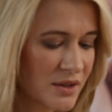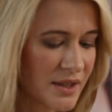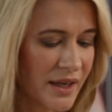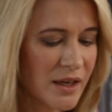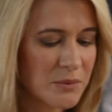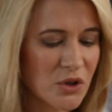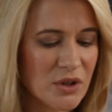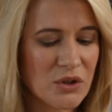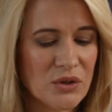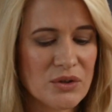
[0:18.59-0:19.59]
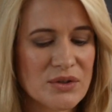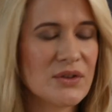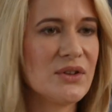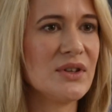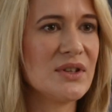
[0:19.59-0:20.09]
Today I'm going to use
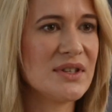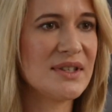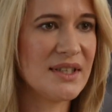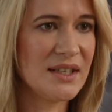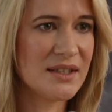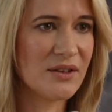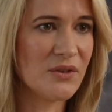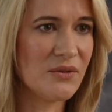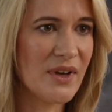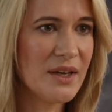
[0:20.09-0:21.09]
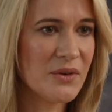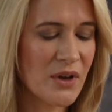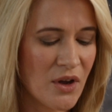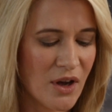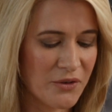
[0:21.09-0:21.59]
the C seven
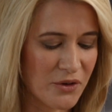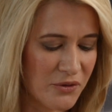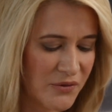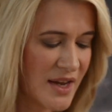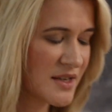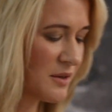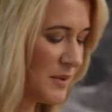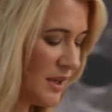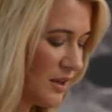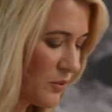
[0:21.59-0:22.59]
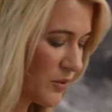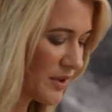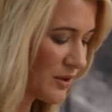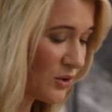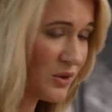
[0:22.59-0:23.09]
Vet. I've got a phantom here
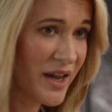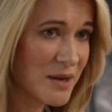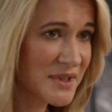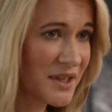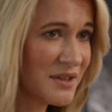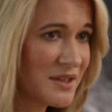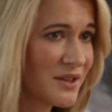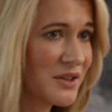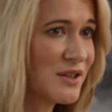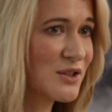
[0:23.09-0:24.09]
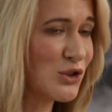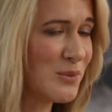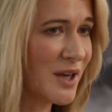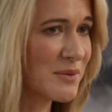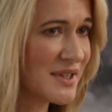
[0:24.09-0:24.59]
with a little lamb's kidney sunk in it so
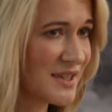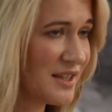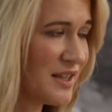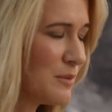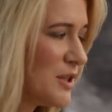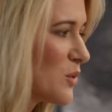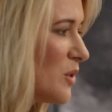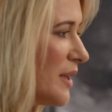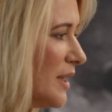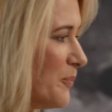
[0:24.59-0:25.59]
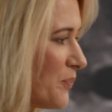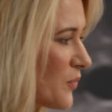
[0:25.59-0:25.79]
you'll be able to see the image quality.